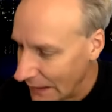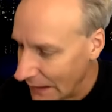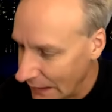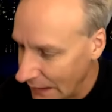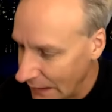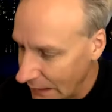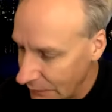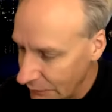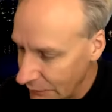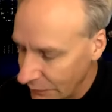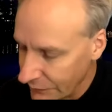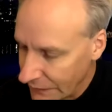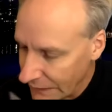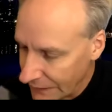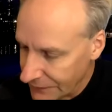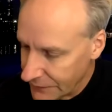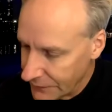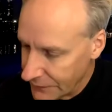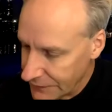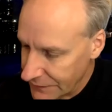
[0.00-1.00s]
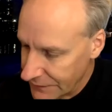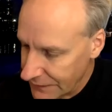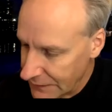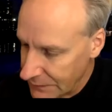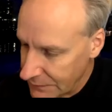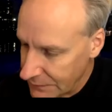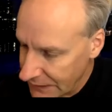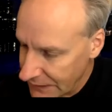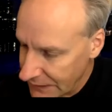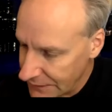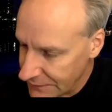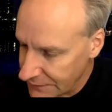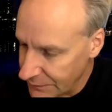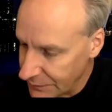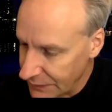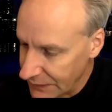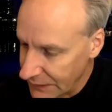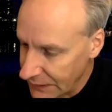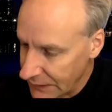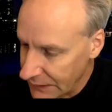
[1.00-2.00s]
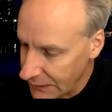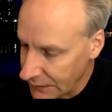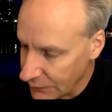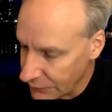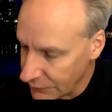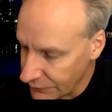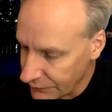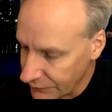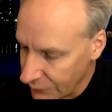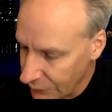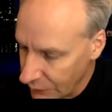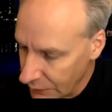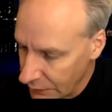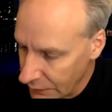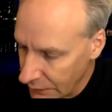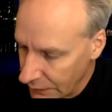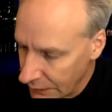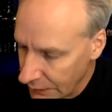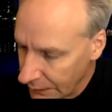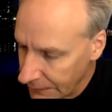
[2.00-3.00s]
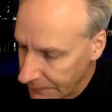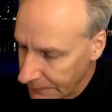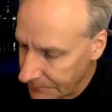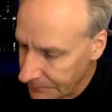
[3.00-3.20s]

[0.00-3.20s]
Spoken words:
And we've got 13 minus B equals 4.